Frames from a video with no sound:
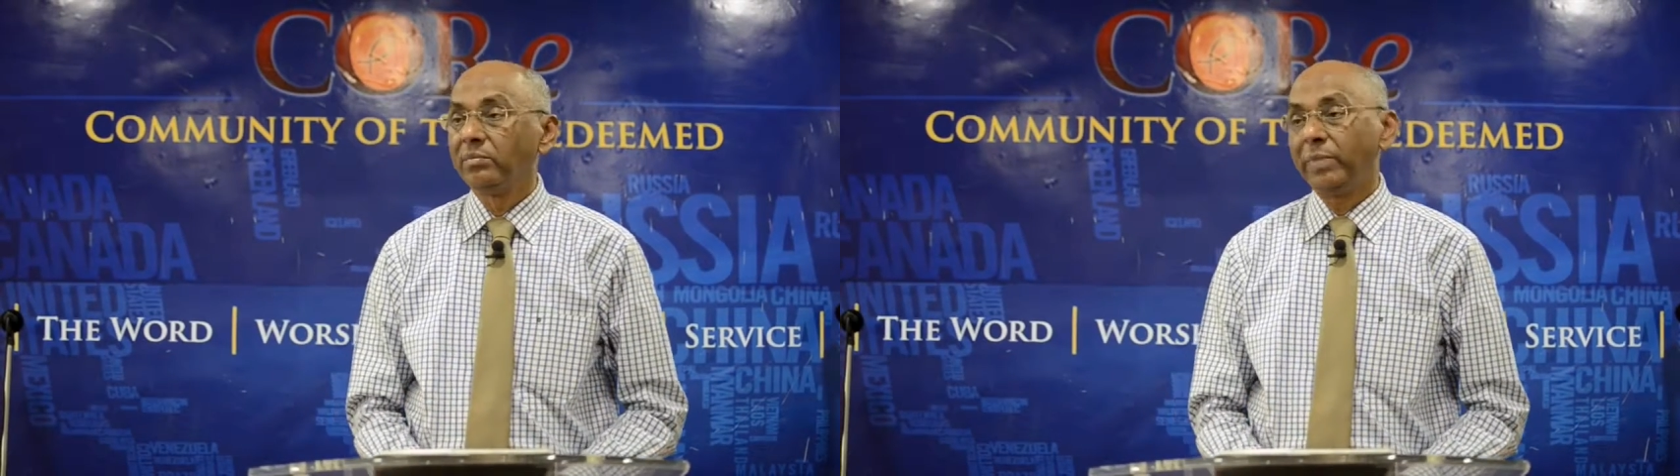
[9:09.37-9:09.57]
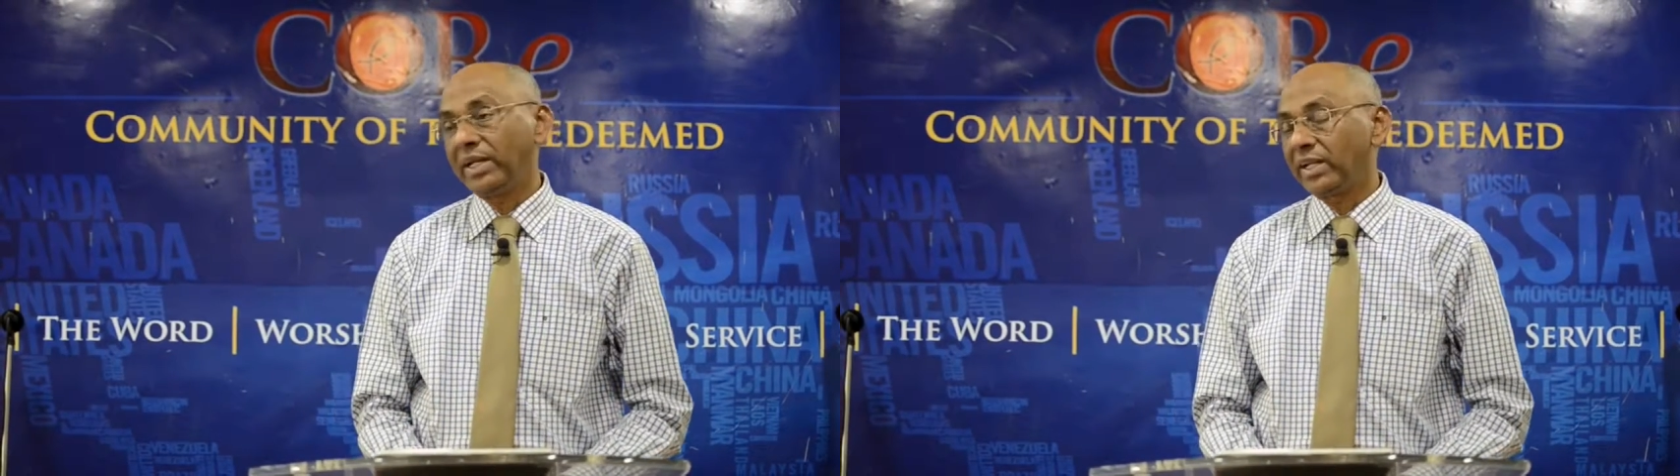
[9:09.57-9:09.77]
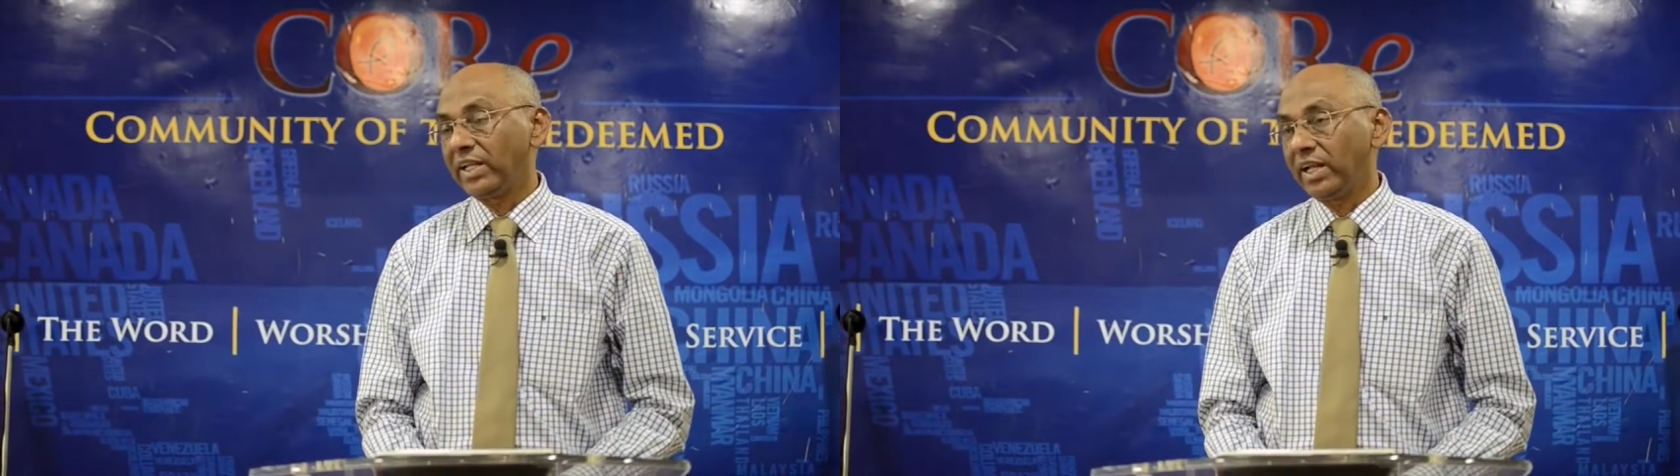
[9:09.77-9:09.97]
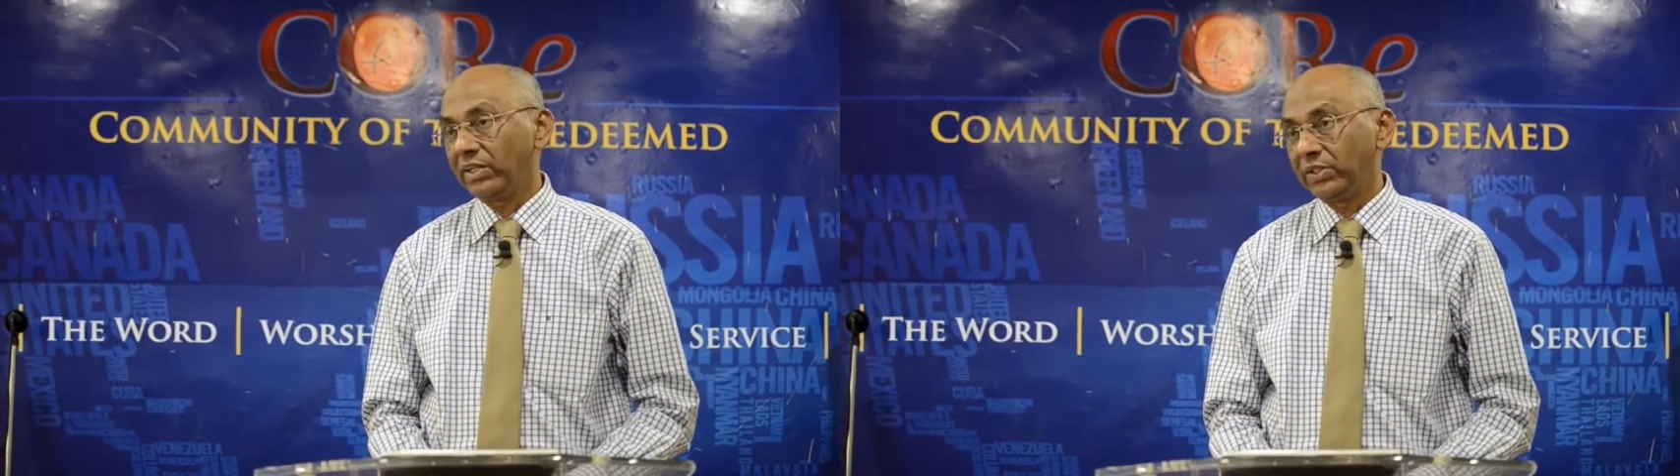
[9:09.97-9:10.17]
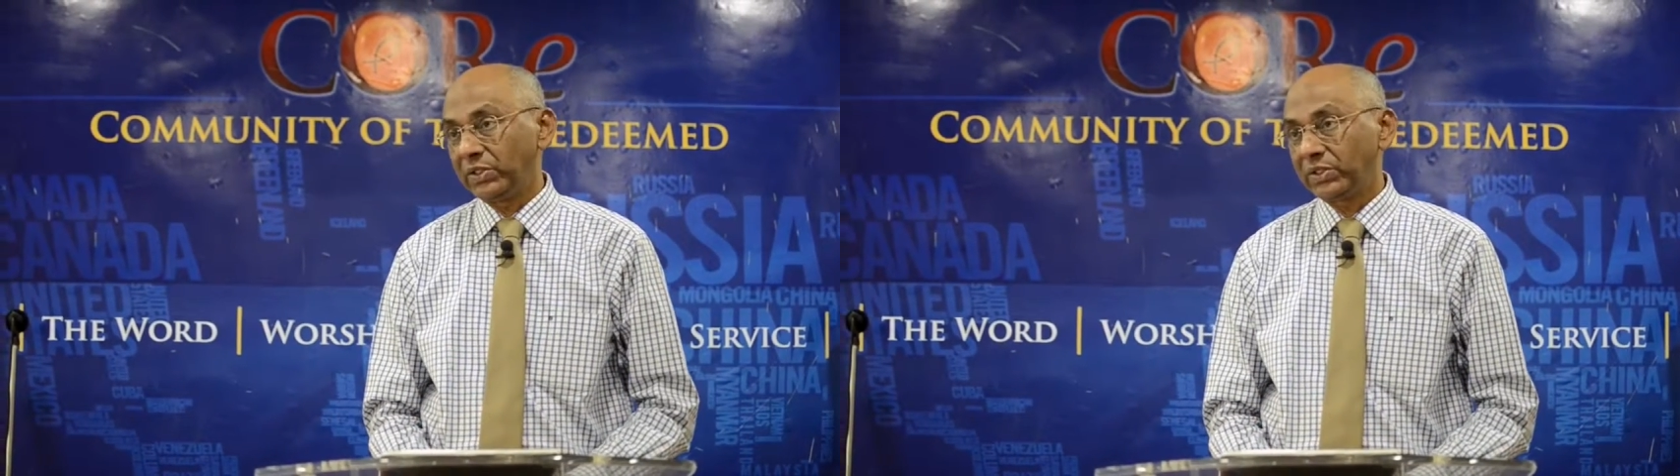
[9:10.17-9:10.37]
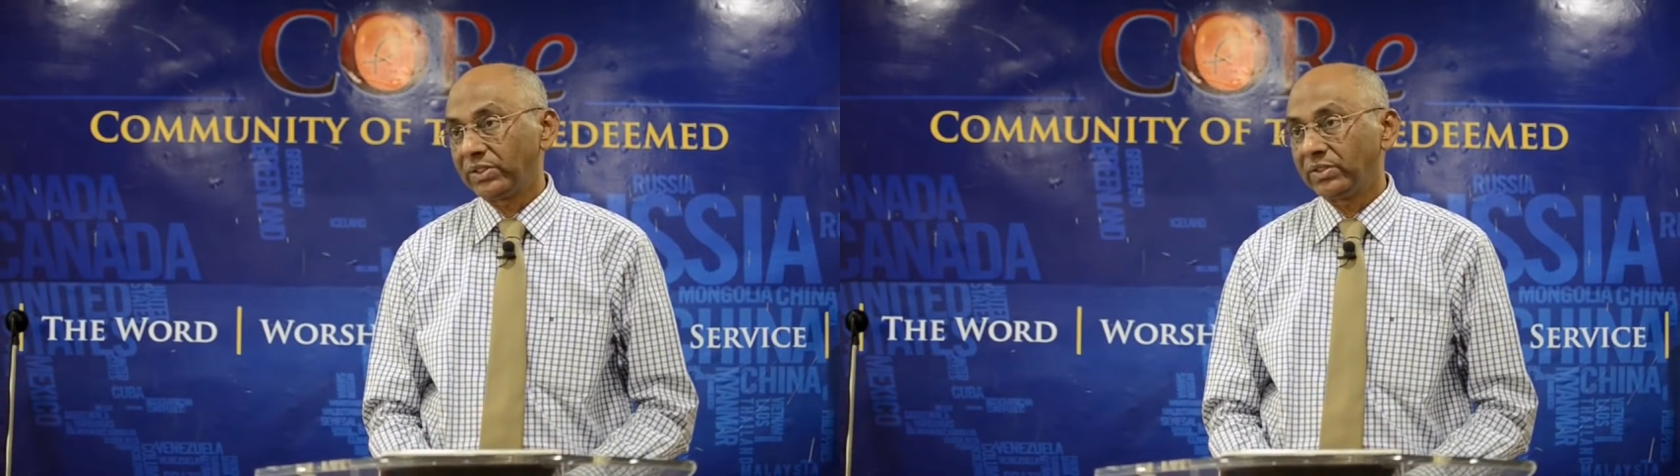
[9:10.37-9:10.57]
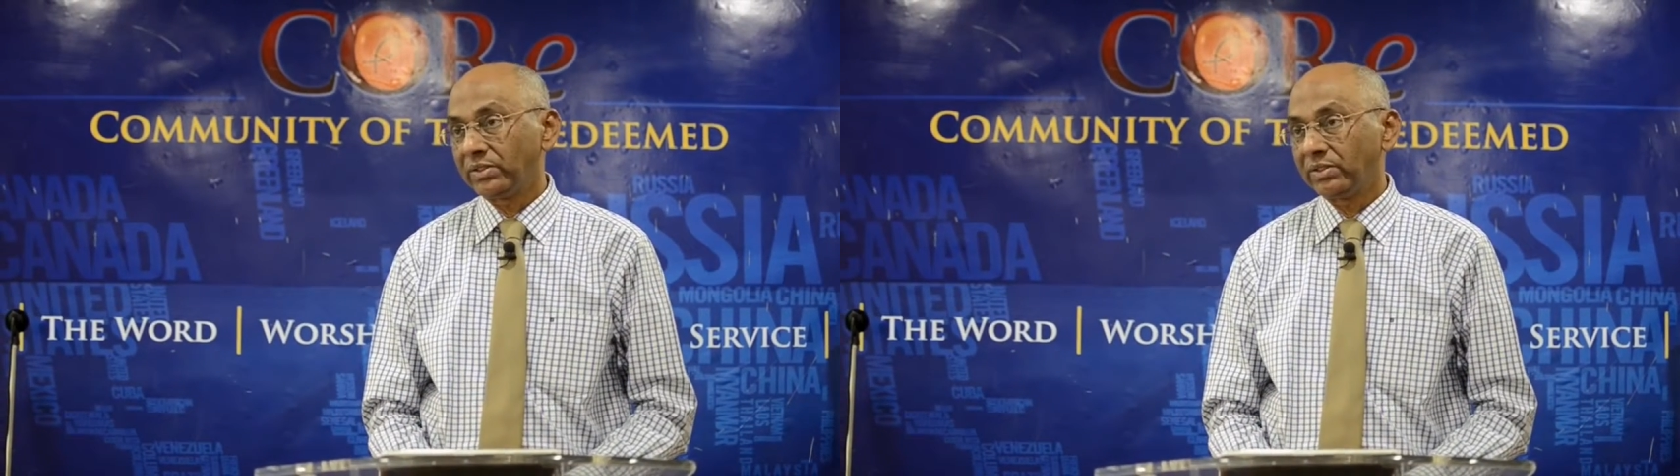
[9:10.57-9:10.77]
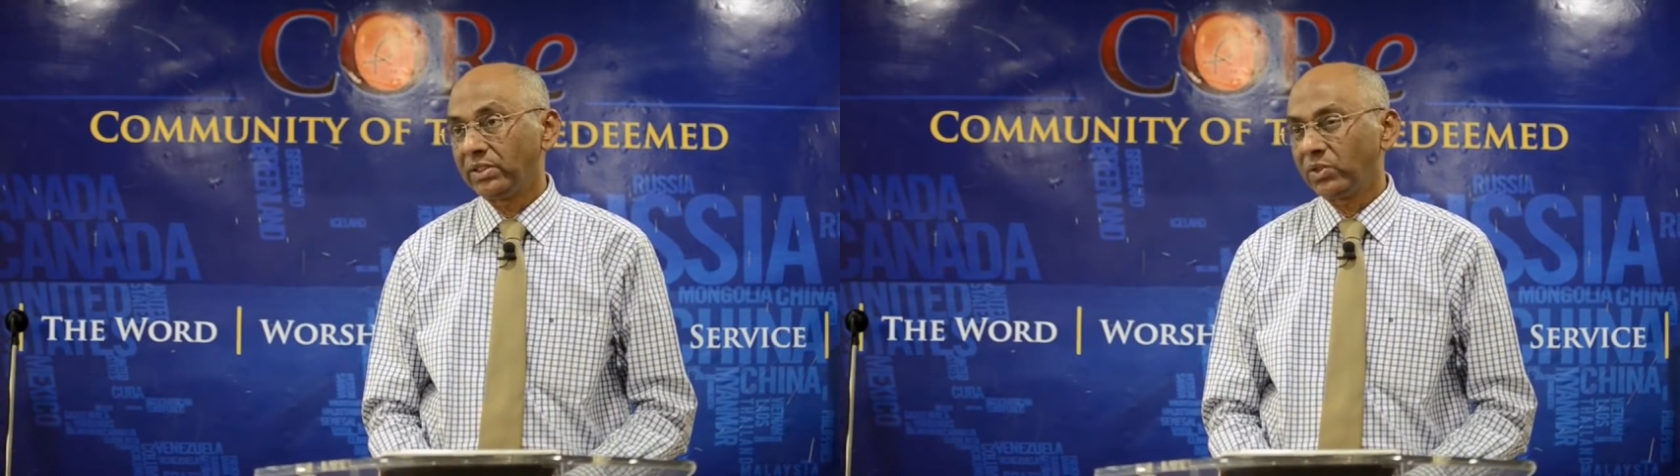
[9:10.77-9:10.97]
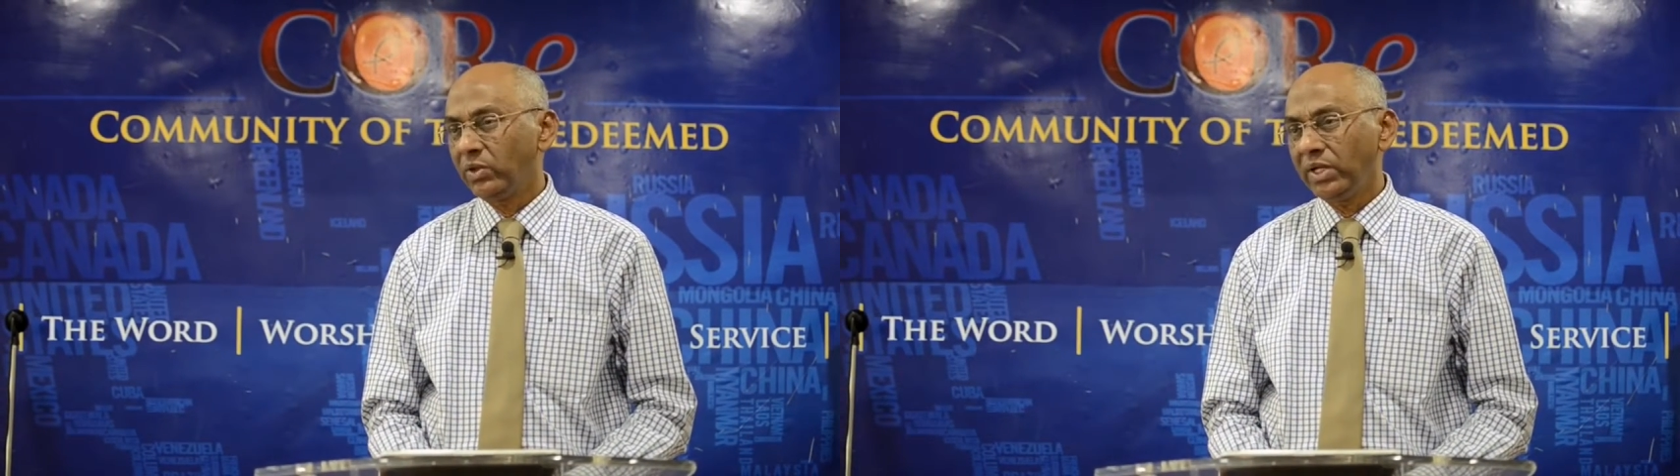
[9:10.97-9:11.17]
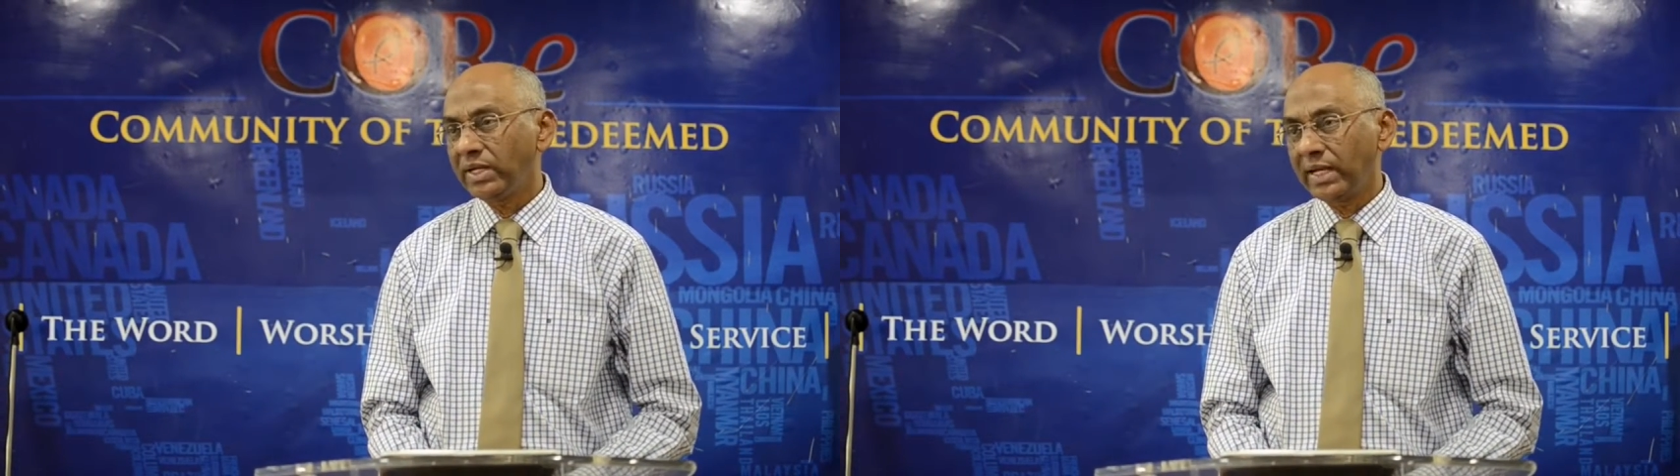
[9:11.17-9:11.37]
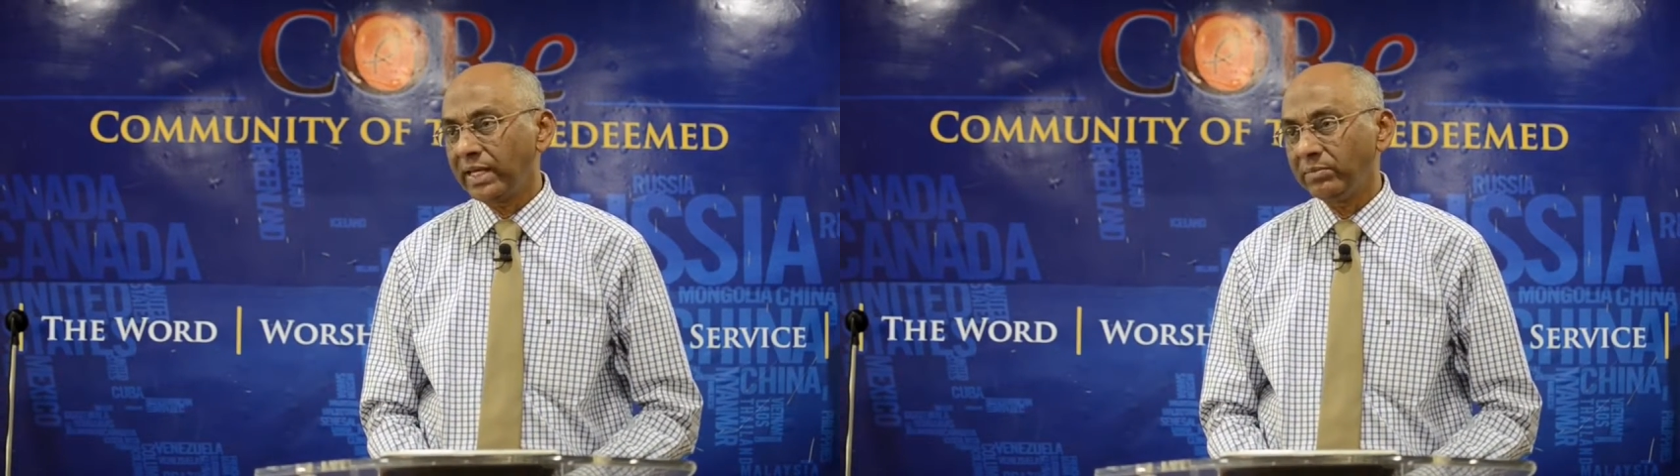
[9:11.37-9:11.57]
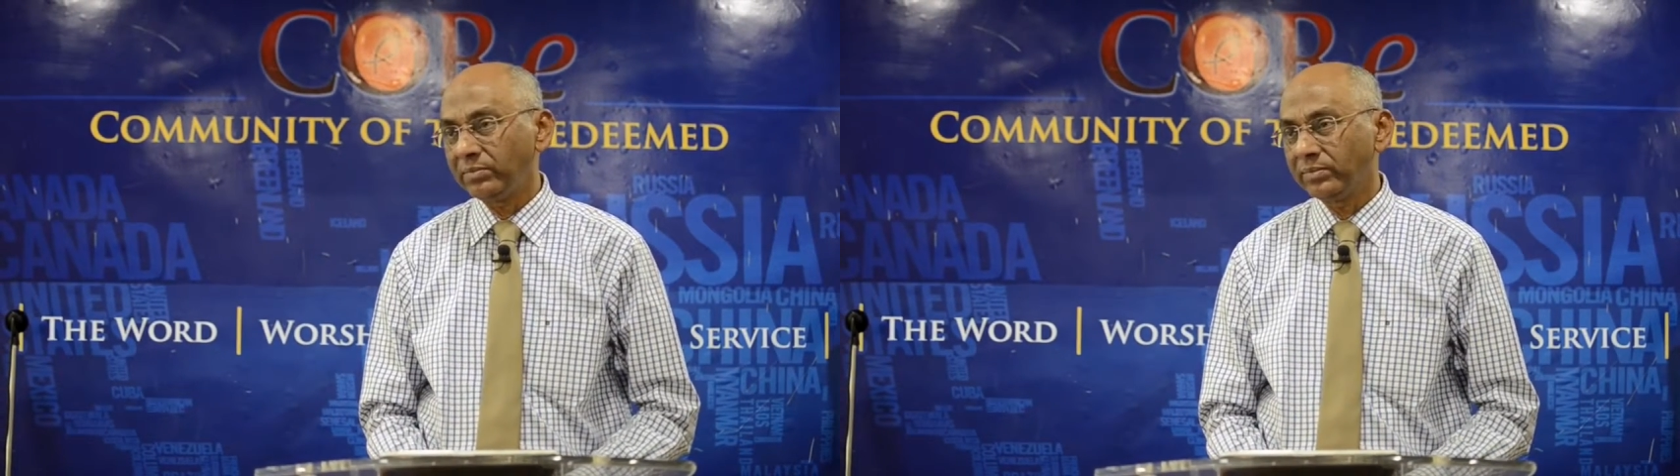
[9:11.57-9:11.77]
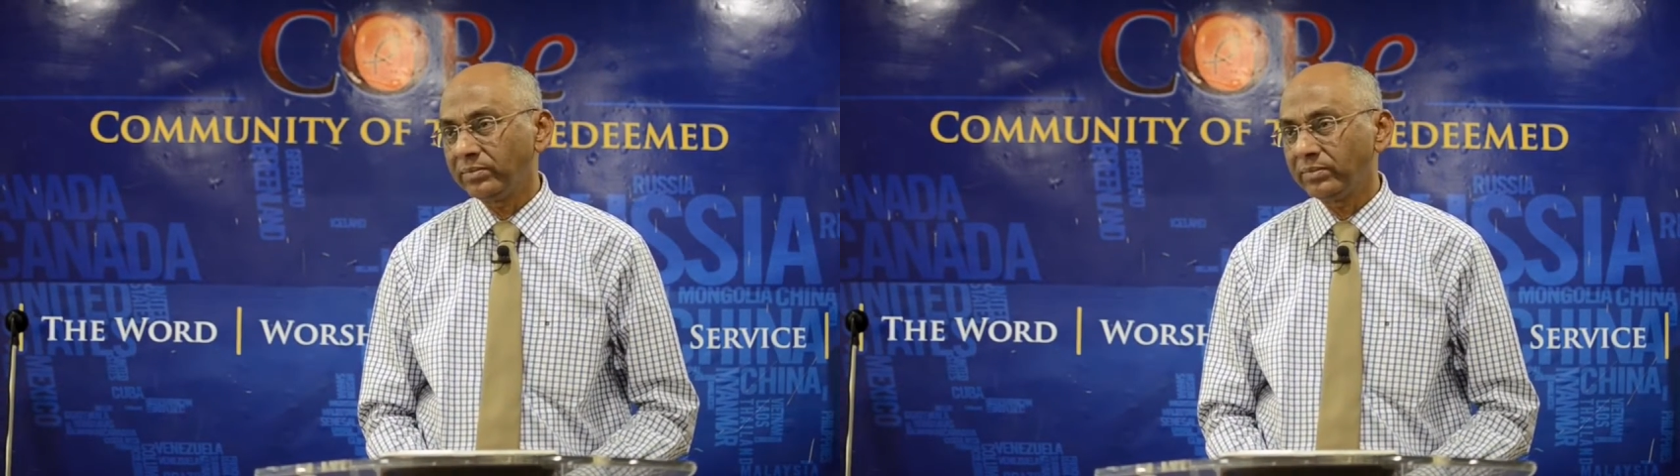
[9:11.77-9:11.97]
better than others. It's only a claim.